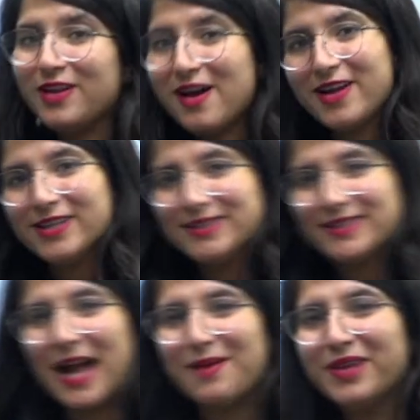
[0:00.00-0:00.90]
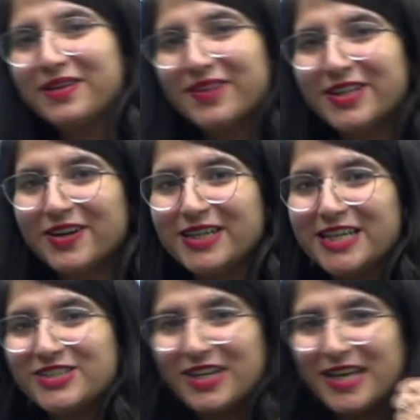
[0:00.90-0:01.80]
are unscrambling with your
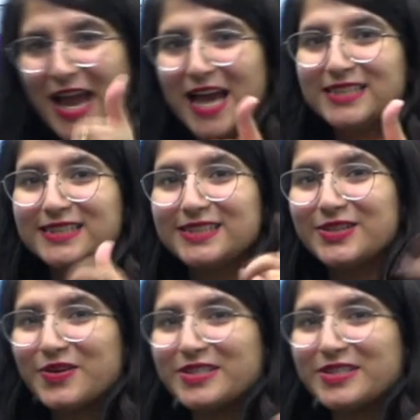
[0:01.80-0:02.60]
teacher. Yes, no